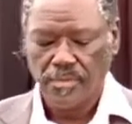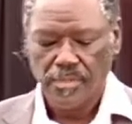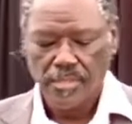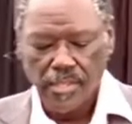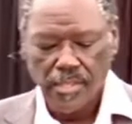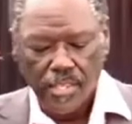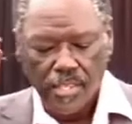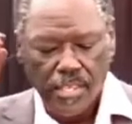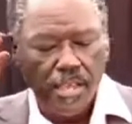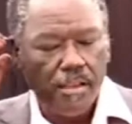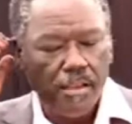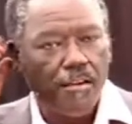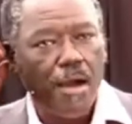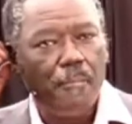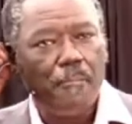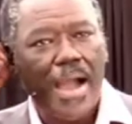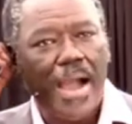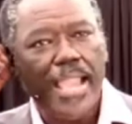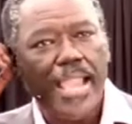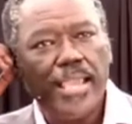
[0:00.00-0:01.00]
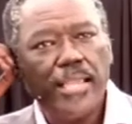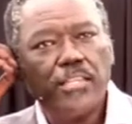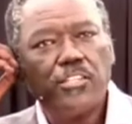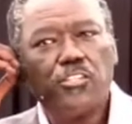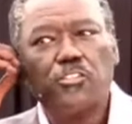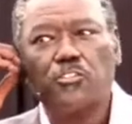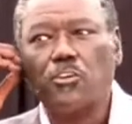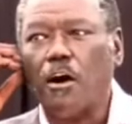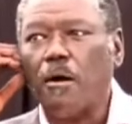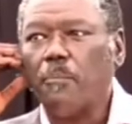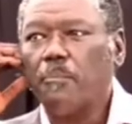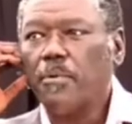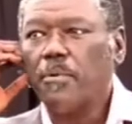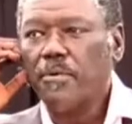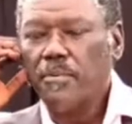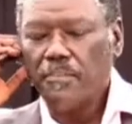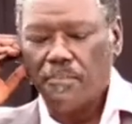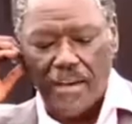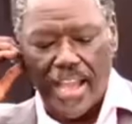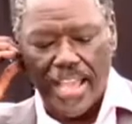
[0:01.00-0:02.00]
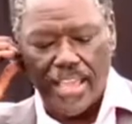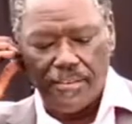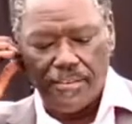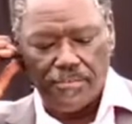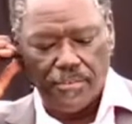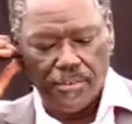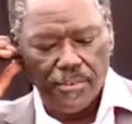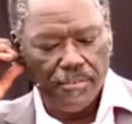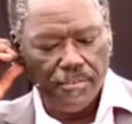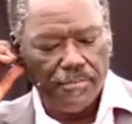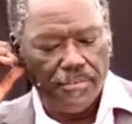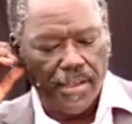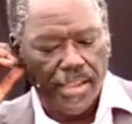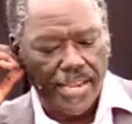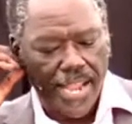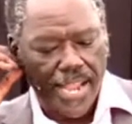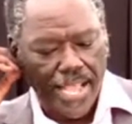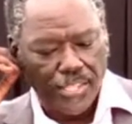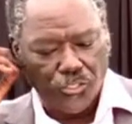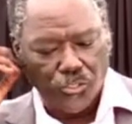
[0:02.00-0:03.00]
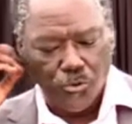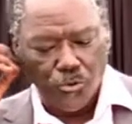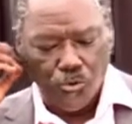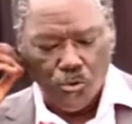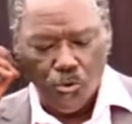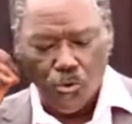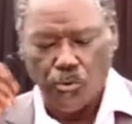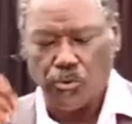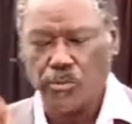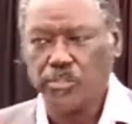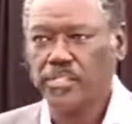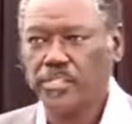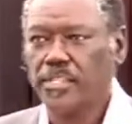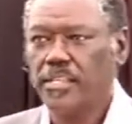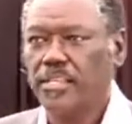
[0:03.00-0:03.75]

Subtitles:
Here are my top five financial goals.